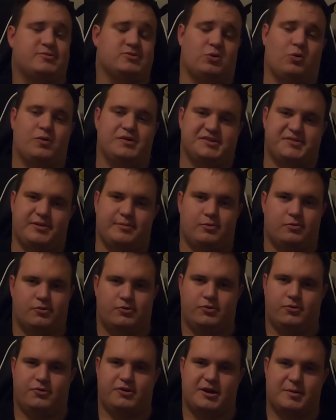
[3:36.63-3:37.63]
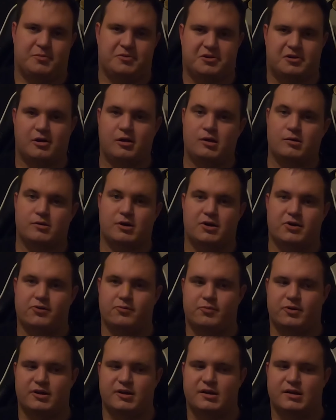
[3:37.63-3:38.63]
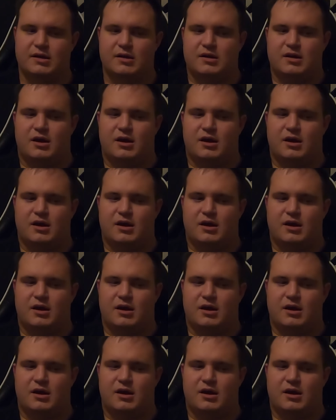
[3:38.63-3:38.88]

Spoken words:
Is always available in crew cab in the Colorado, but